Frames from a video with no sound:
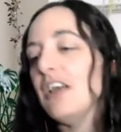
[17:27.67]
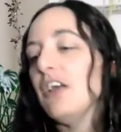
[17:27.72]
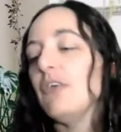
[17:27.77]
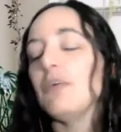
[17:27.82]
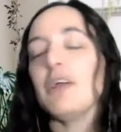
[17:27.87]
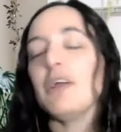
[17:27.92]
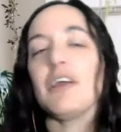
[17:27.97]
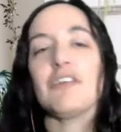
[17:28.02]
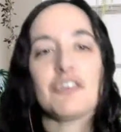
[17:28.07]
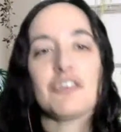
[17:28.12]

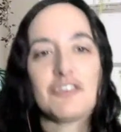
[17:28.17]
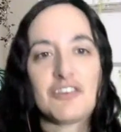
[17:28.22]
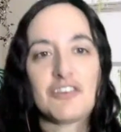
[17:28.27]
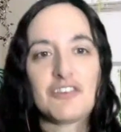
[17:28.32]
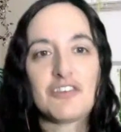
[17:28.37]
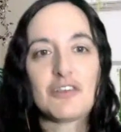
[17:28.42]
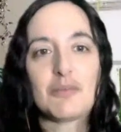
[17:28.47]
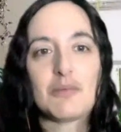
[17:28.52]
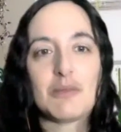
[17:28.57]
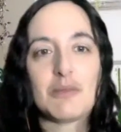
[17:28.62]
Whereas
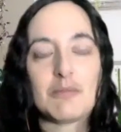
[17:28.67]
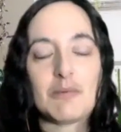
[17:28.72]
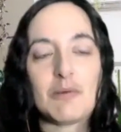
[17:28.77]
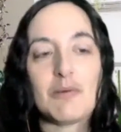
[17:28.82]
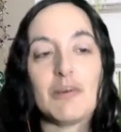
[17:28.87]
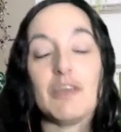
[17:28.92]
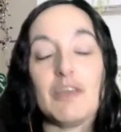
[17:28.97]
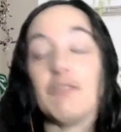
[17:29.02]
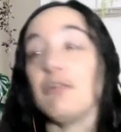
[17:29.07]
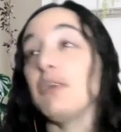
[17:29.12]
autistic
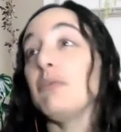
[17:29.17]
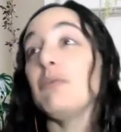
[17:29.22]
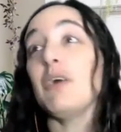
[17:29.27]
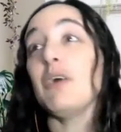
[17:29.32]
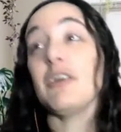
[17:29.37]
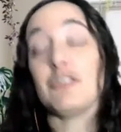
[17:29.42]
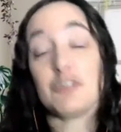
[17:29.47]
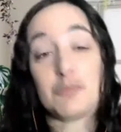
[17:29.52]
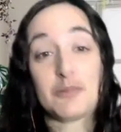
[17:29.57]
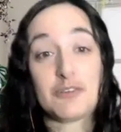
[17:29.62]
people, if we
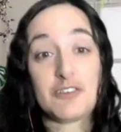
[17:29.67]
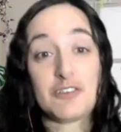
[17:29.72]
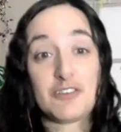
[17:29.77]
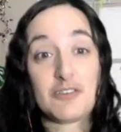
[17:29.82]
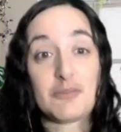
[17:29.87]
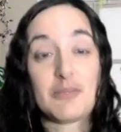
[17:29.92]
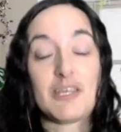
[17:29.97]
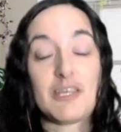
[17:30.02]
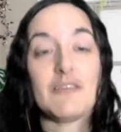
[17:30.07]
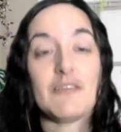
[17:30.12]
want to
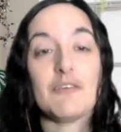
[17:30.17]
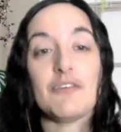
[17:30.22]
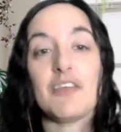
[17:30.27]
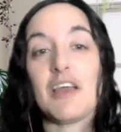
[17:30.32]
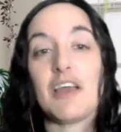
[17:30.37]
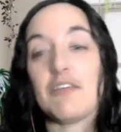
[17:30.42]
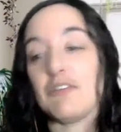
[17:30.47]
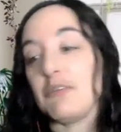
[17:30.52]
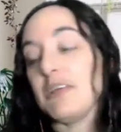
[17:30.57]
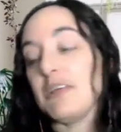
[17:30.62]
participate in those,
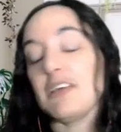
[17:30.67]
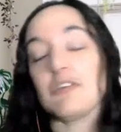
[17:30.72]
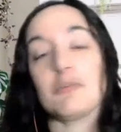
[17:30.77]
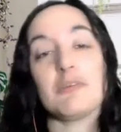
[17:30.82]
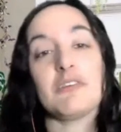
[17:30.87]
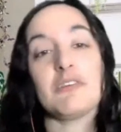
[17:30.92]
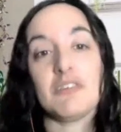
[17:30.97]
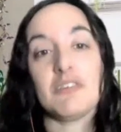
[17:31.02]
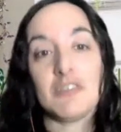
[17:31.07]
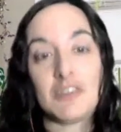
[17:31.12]
have to be
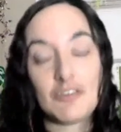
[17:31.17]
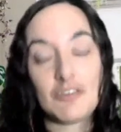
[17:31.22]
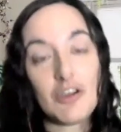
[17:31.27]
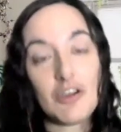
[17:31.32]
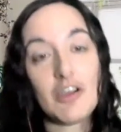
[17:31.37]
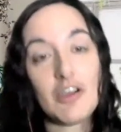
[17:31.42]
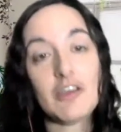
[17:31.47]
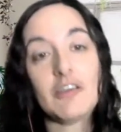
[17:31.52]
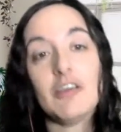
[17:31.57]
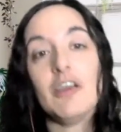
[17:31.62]
explicitly
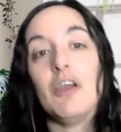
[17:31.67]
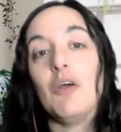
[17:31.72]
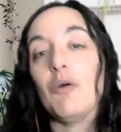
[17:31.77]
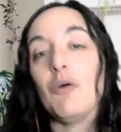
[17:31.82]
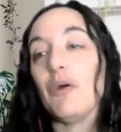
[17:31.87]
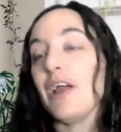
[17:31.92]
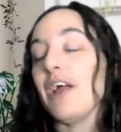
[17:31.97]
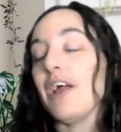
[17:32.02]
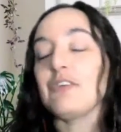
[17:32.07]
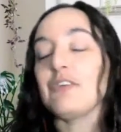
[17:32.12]
taught
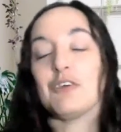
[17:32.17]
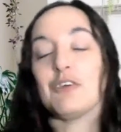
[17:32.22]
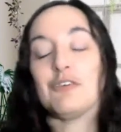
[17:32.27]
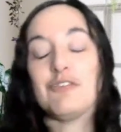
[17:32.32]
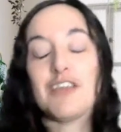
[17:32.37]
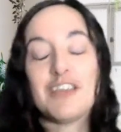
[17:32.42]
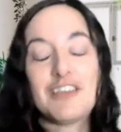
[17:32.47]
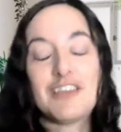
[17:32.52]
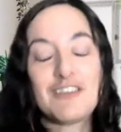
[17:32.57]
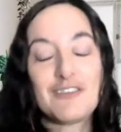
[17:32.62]
or have to go
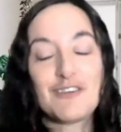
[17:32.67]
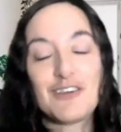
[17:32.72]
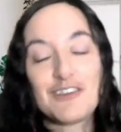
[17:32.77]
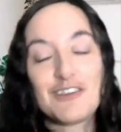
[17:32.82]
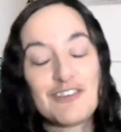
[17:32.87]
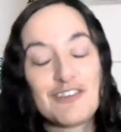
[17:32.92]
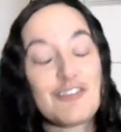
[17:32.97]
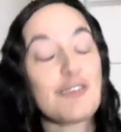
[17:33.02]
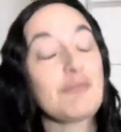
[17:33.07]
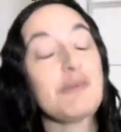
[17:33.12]
find other
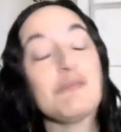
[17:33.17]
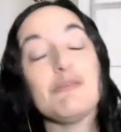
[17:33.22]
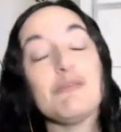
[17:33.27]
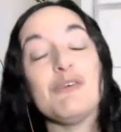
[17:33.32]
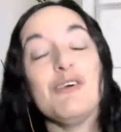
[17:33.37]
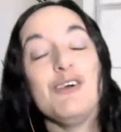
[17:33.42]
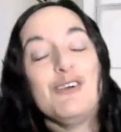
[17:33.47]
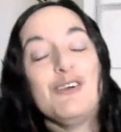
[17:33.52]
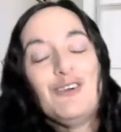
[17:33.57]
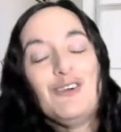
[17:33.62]
autistic people
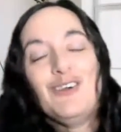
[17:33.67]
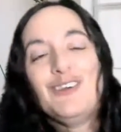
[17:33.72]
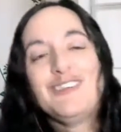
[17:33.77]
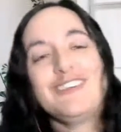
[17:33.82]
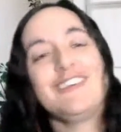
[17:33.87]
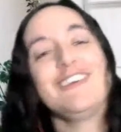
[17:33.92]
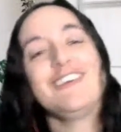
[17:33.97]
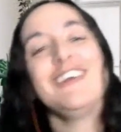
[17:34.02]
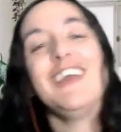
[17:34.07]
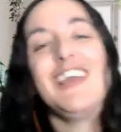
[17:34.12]
who
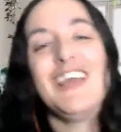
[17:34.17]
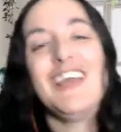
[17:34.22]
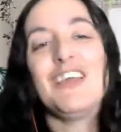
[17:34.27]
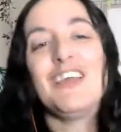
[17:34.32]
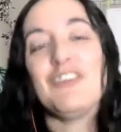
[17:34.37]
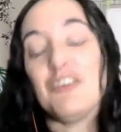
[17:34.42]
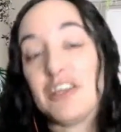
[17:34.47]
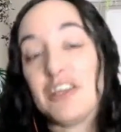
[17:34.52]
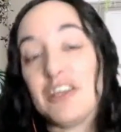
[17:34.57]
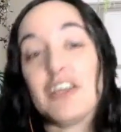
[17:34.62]

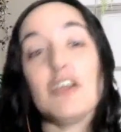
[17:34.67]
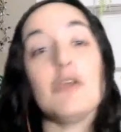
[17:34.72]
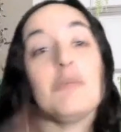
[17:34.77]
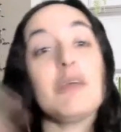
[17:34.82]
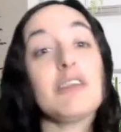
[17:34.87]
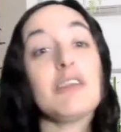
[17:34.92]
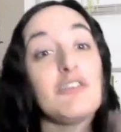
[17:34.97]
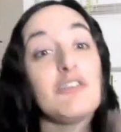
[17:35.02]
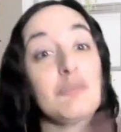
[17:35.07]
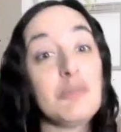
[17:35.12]
don't care
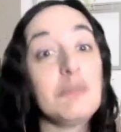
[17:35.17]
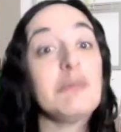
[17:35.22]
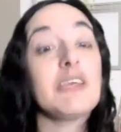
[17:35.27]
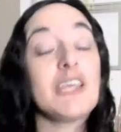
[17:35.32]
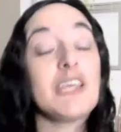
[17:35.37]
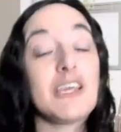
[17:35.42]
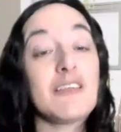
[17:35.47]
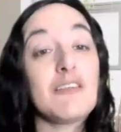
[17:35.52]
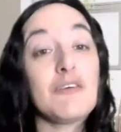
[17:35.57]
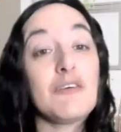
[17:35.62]
about us
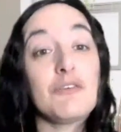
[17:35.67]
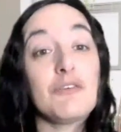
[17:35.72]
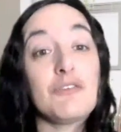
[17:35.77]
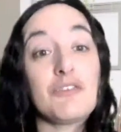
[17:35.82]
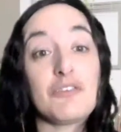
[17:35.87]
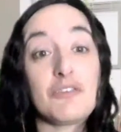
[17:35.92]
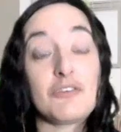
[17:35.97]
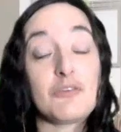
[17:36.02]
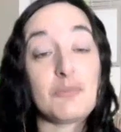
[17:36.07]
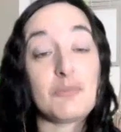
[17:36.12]
mimicking that
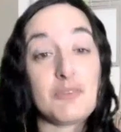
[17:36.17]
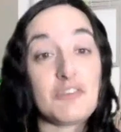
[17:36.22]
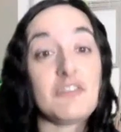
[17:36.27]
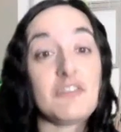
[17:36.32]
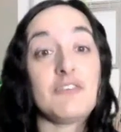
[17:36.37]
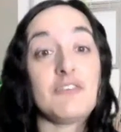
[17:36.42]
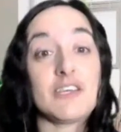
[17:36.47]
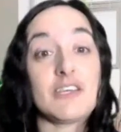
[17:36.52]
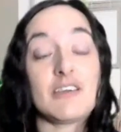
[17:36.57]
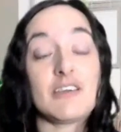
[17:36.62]

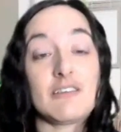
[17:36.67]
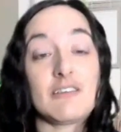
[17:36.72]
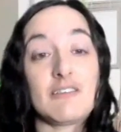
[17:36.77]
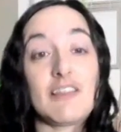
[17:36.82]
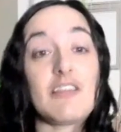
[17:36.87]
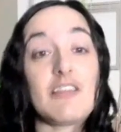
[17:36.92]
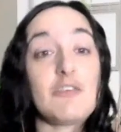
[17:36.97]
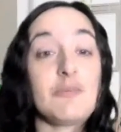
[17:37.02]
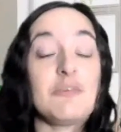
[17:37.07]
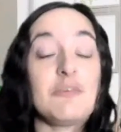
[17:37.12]

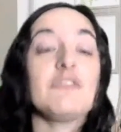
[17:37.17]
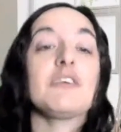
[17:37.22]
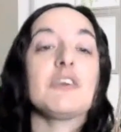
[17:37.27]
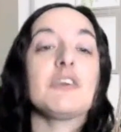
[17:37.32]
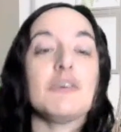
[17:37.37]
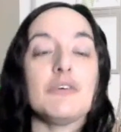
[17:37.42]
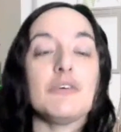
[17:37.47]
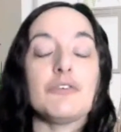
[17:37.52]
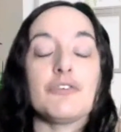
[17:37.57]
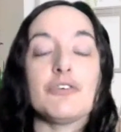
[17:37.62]
specific
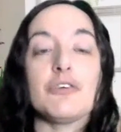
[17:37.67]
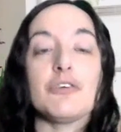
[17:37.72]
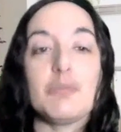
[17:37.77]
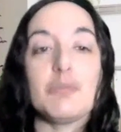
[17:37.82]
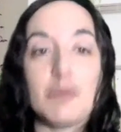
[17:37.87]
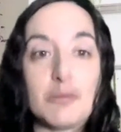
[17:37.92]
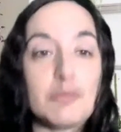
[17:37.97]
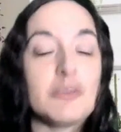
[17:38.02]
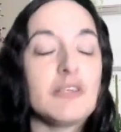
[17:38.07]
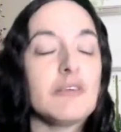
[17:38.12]
culture
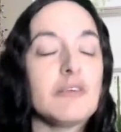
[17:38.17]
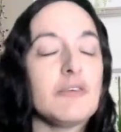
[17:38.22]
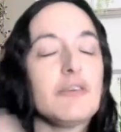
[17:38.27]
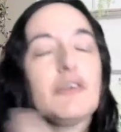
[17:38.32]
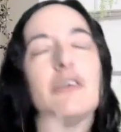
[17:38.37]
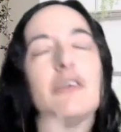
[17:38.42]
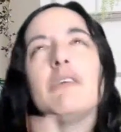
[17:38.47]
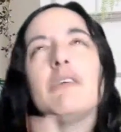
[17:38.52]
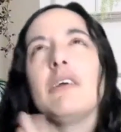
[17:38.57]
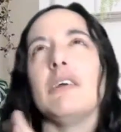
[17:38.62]
appropriate
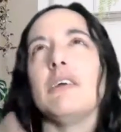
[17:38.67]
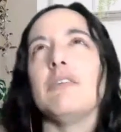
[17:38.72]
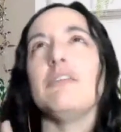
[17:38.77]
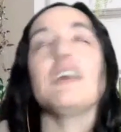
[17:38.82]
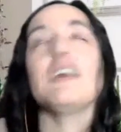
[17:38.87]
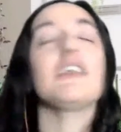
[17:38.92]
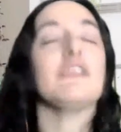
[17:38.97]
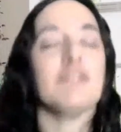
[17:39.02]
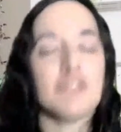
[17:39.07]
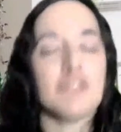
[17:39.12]
or
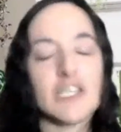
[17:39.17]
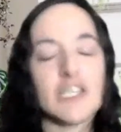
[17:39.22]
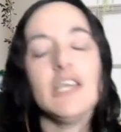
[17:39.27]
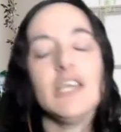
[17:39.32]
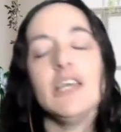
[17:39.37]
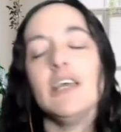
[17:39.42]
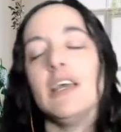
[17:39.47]
effectively.